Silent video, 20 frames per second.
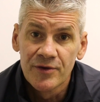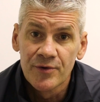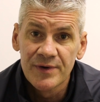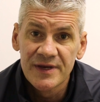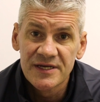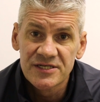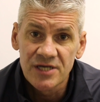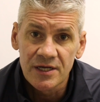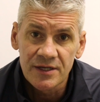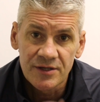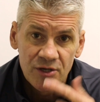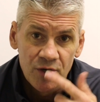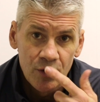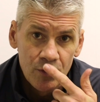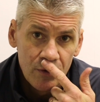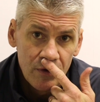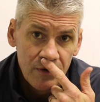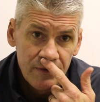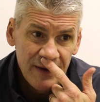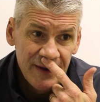the only shot and
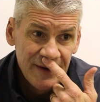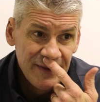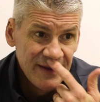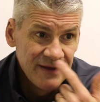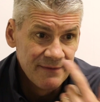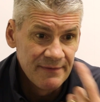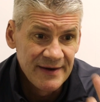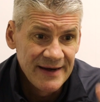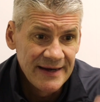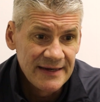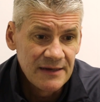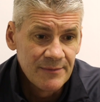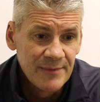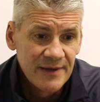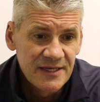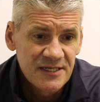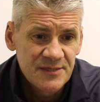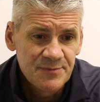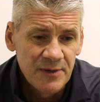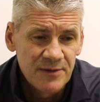goal in the 90
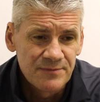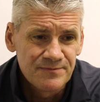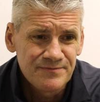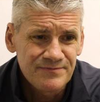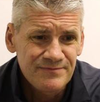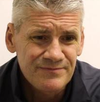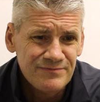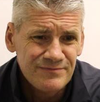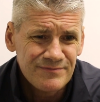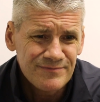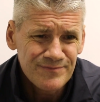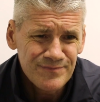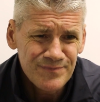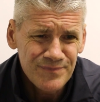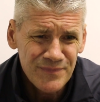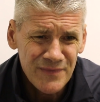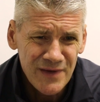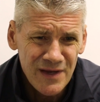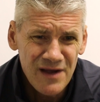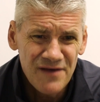minutes. But
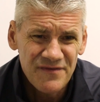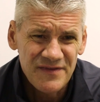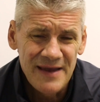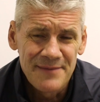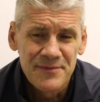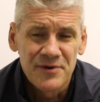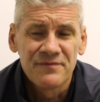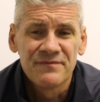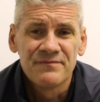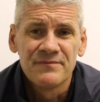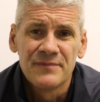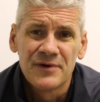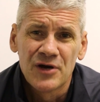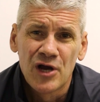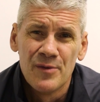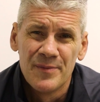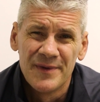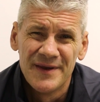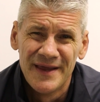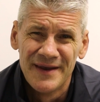half time you're
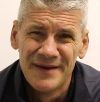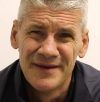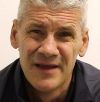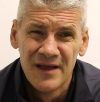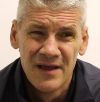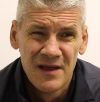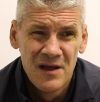coming in